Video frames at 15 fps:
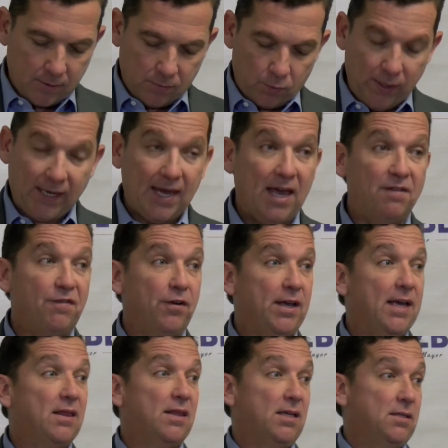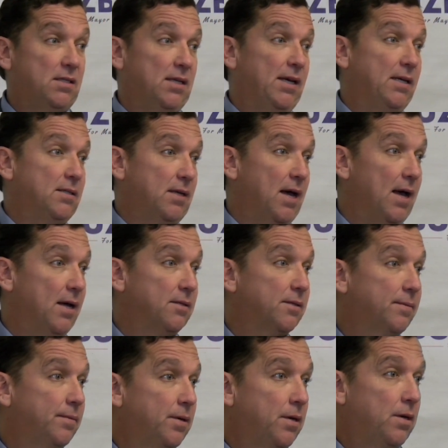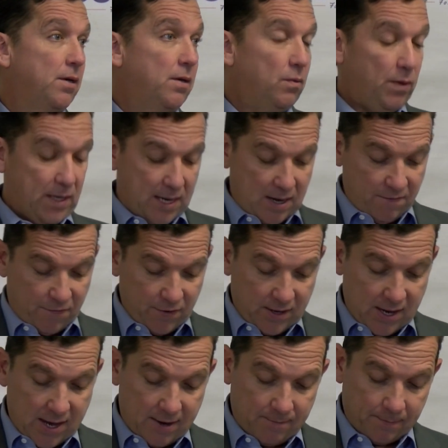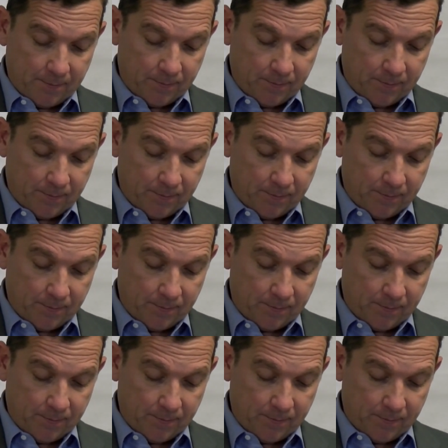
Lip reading: We can't forget these things, guys. We can't forget.